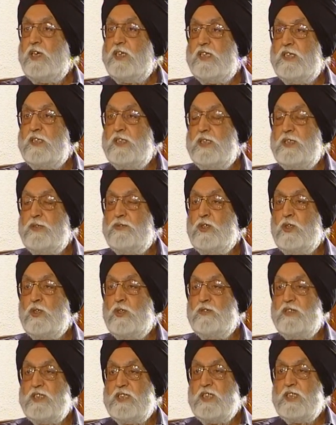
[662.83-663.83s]
I didn't even
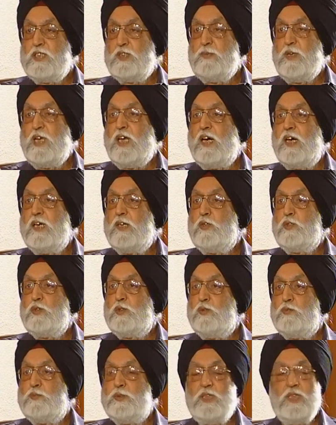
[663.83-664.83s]
know whether it's Bihar or
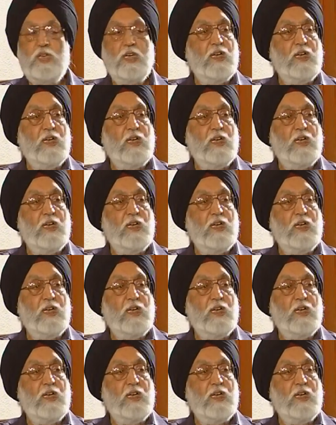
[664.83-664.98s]
UP,